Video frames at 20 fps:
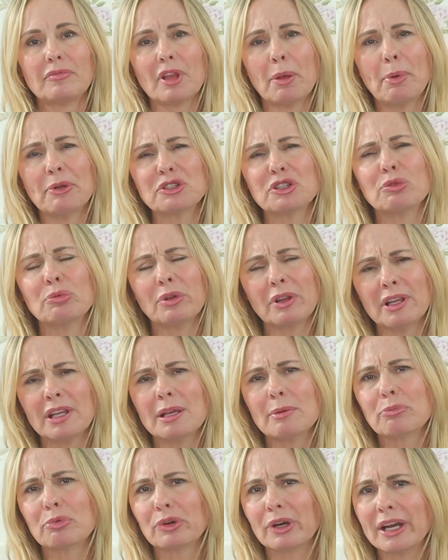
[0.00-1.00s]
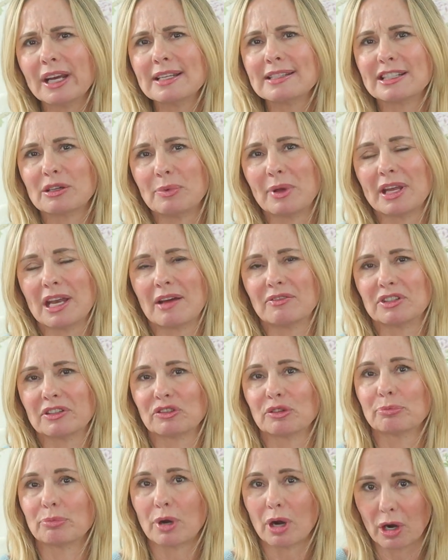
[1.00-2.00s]
but to really embrace that we can have
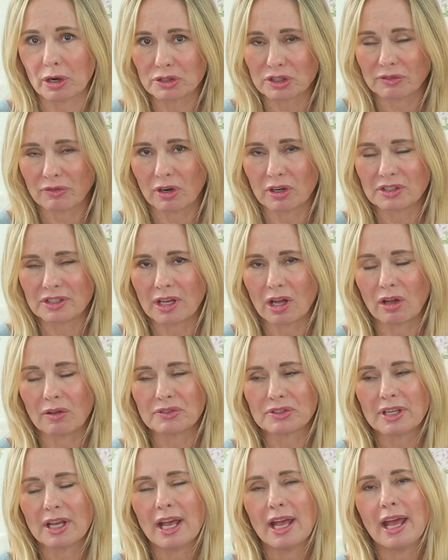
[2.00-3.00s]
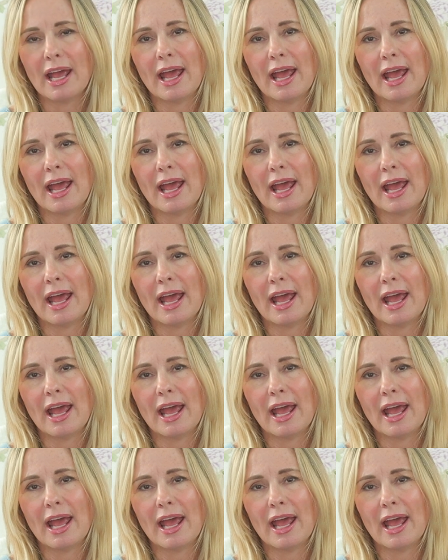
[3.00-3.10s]
different parts of ourselves